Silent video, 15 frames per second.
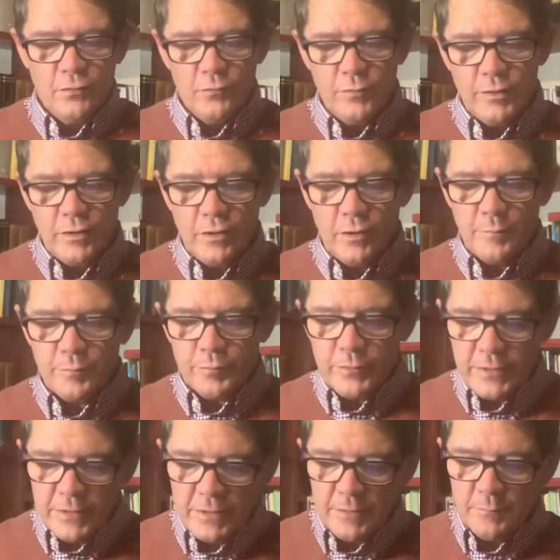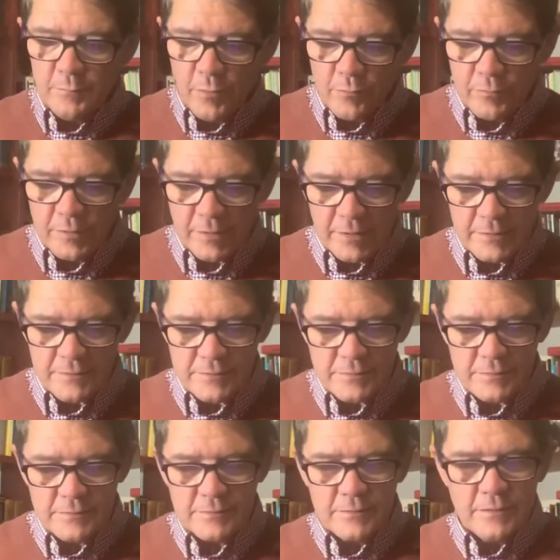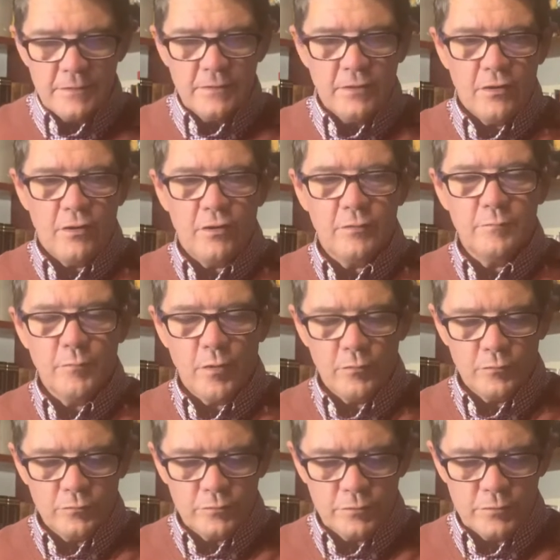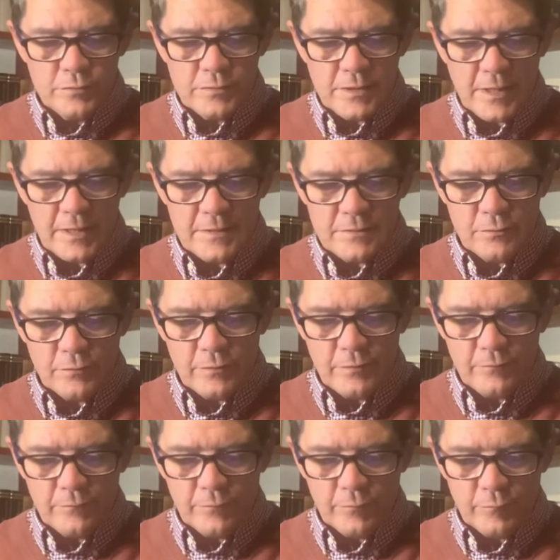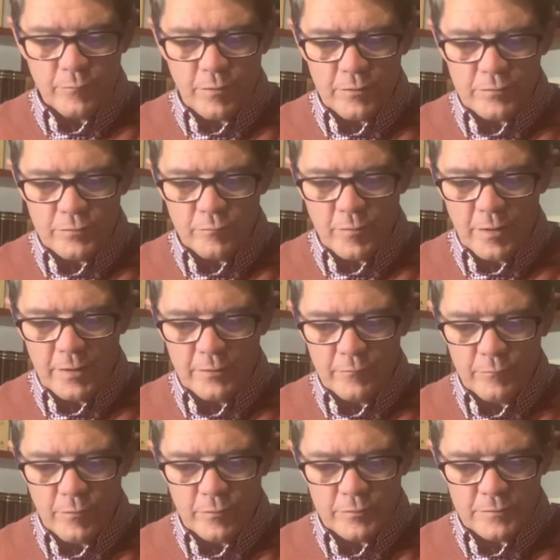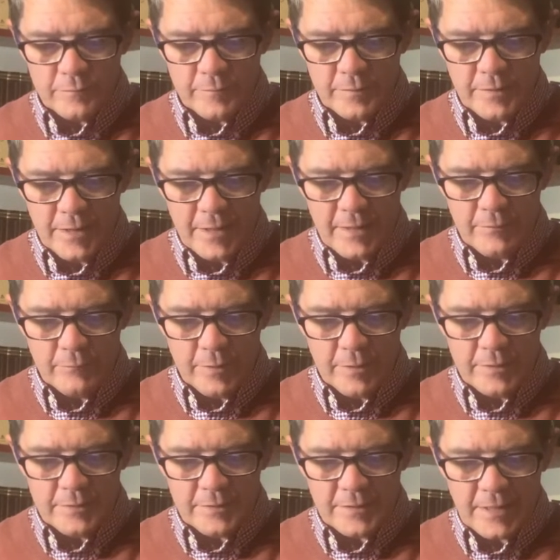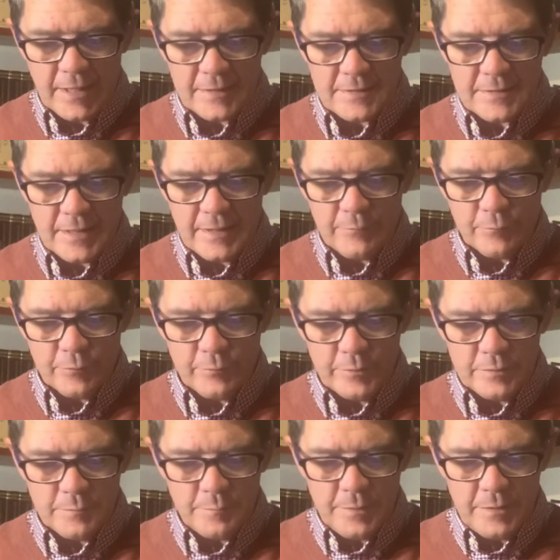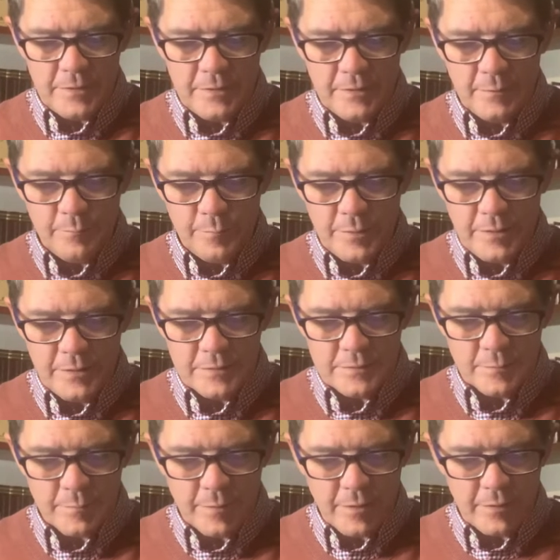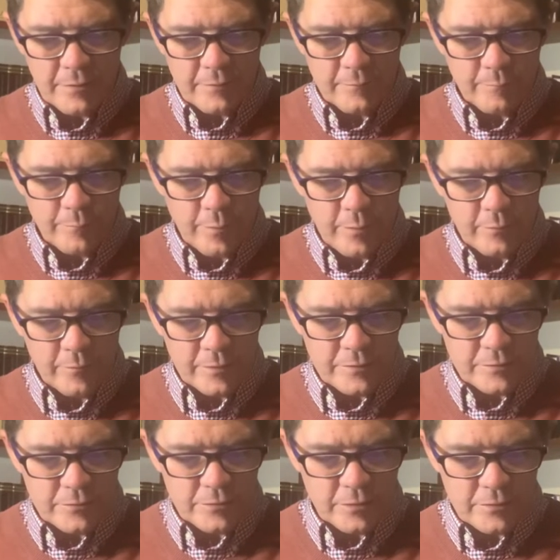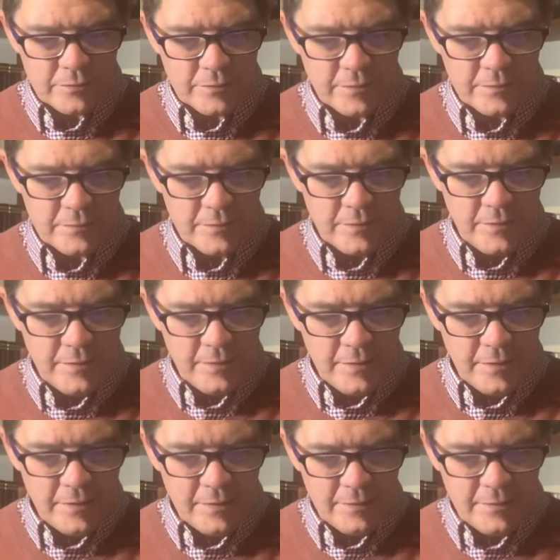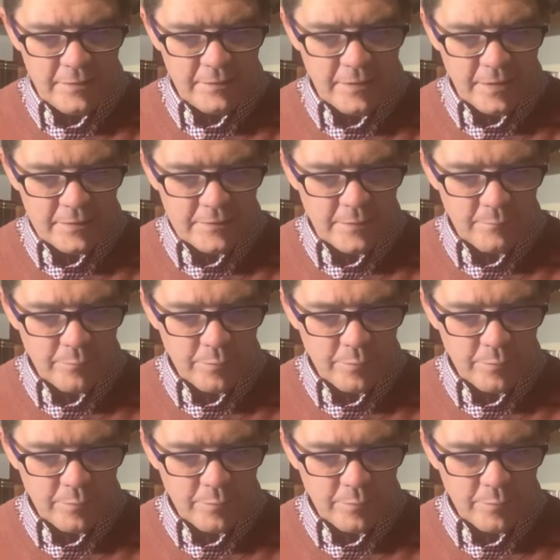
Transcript: we are preening moralists on moral crusades looking for right to right the wrongs of the day, ready to cancel anyone who impedes the path of progress and justice. Indeed, that's